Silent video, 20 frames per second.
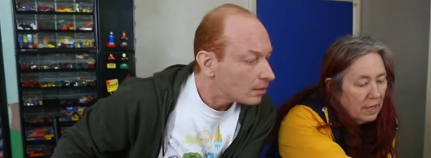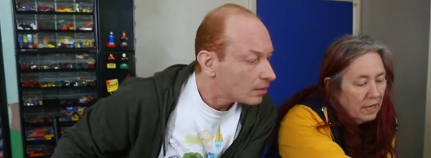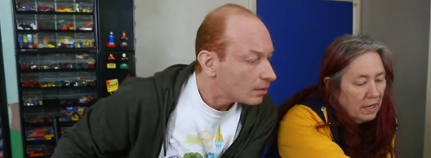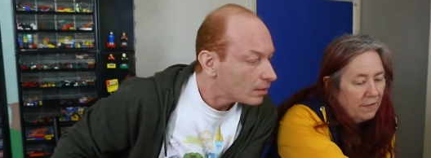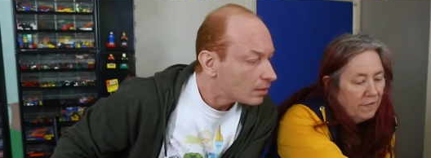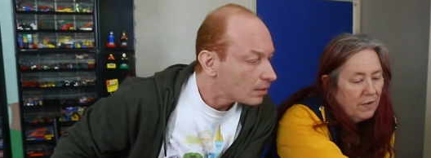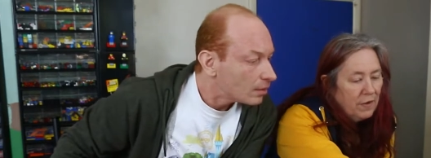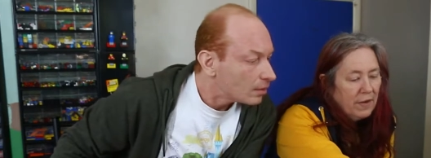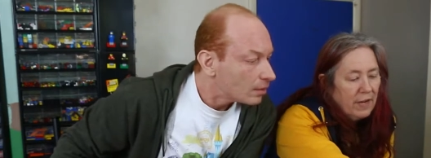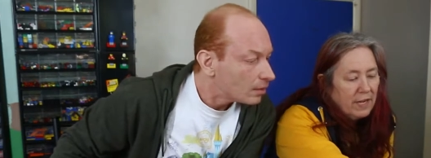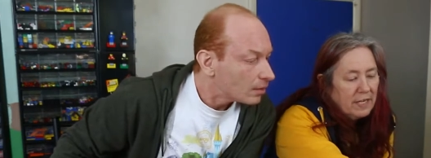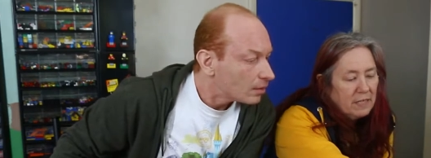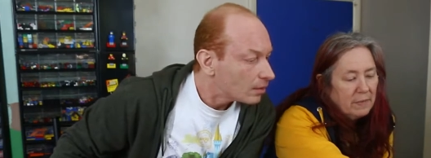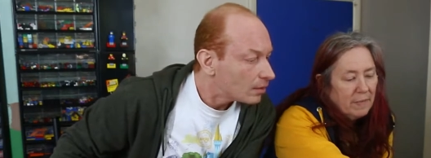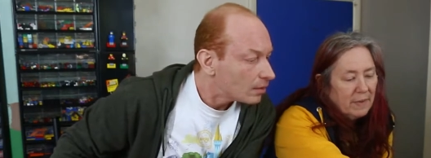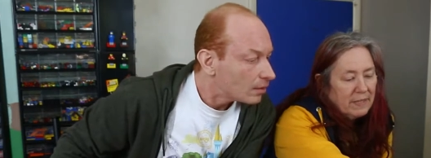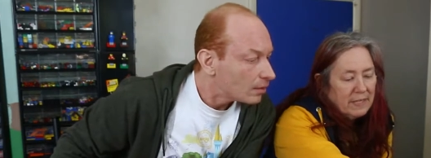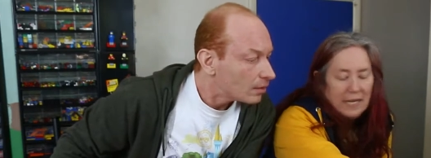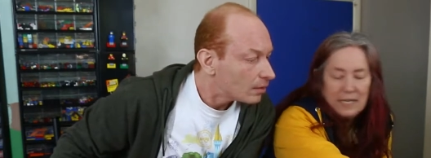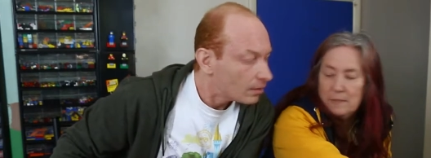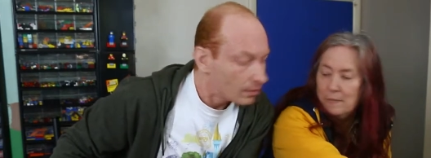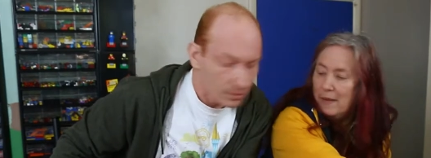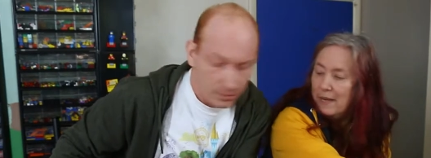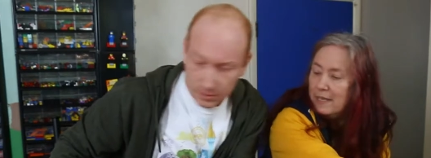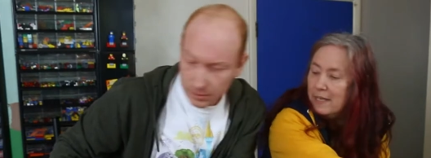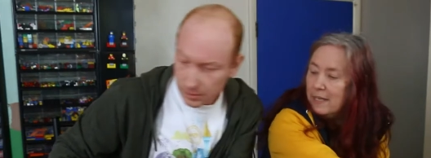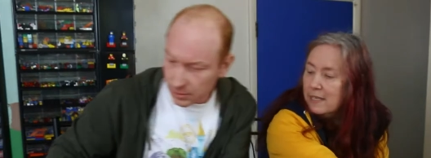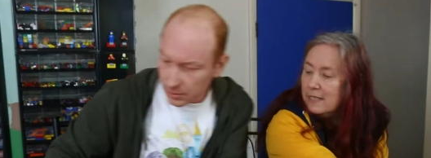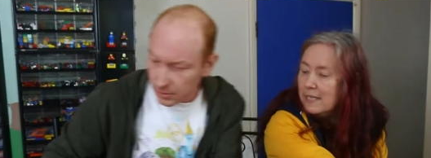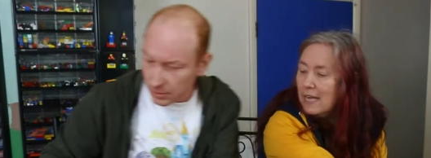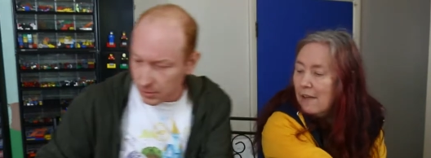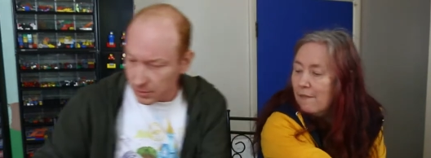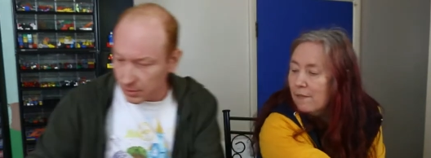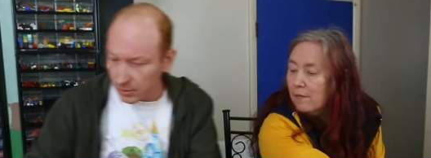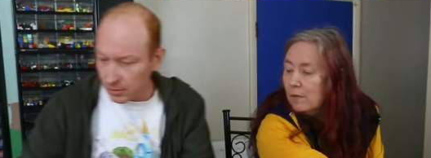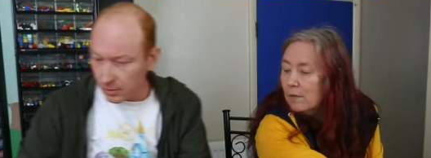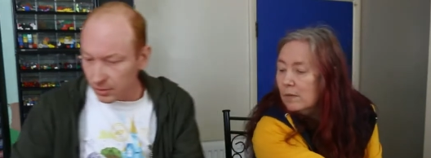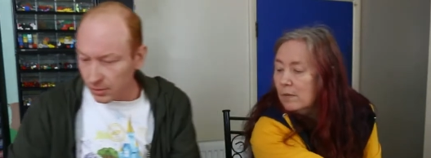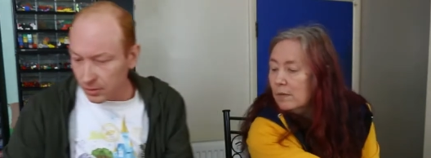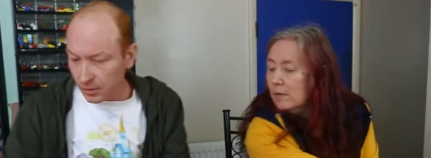Speaker 1: If you get to Tasmanian
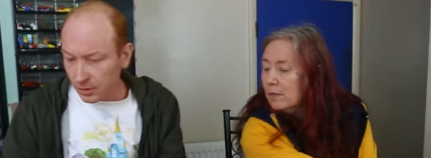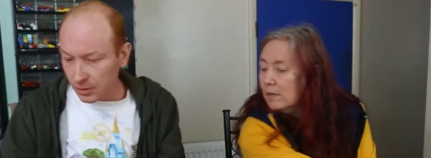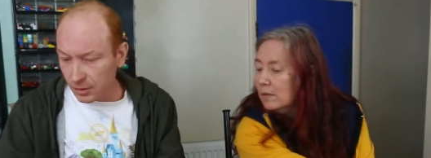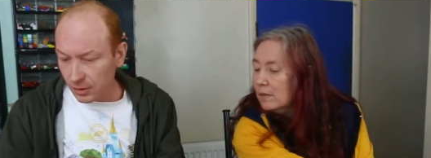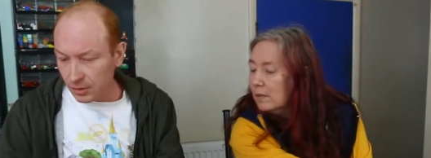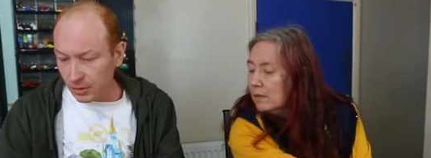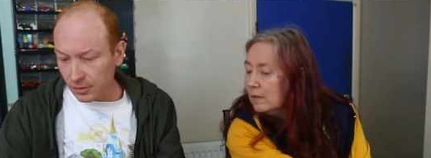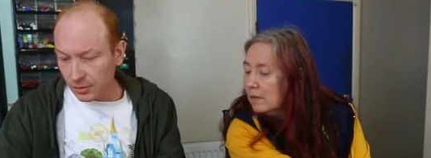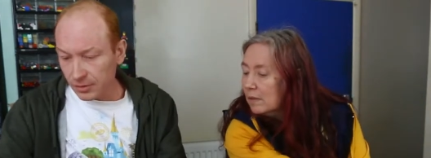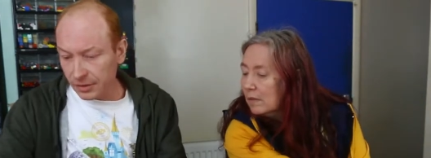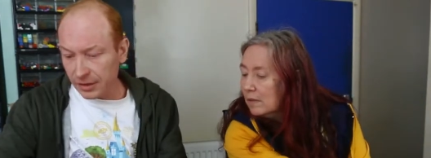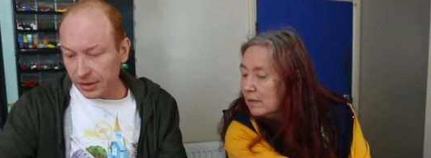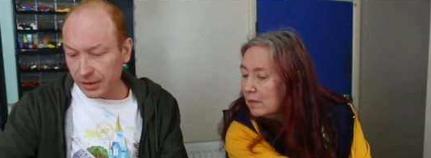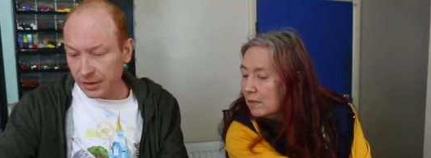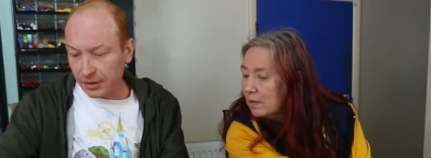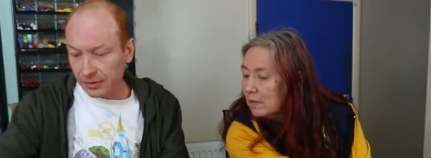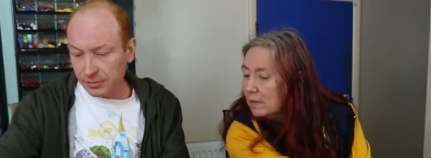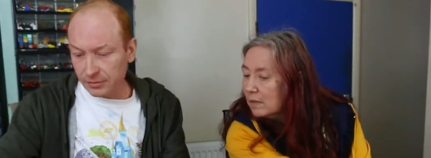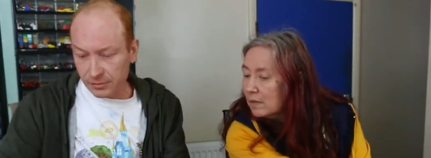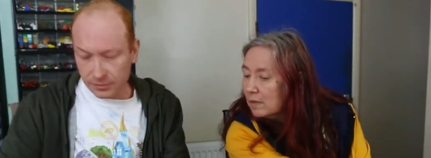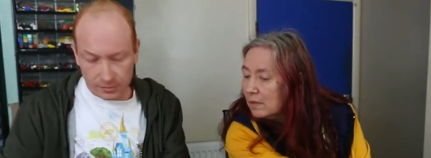Devil. Yeah.